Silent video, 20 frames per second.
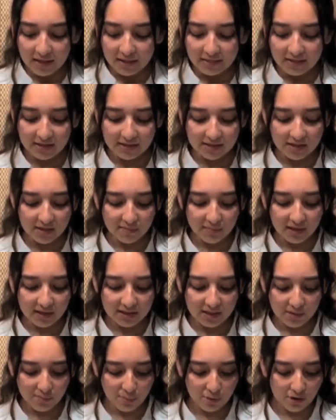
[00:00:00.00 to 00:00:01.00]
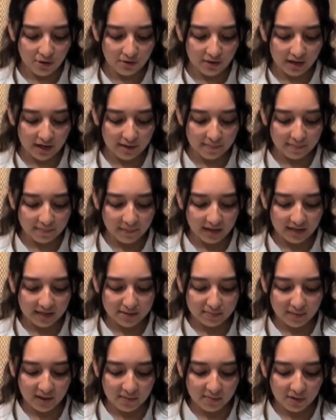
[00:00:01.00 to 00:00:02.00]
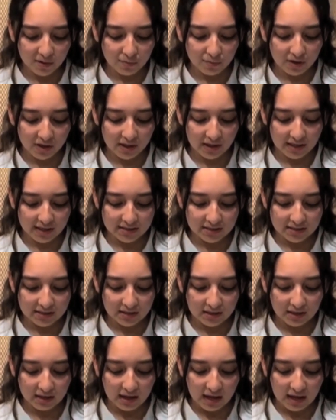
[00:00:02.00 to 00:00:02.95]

This amazing program has made me realize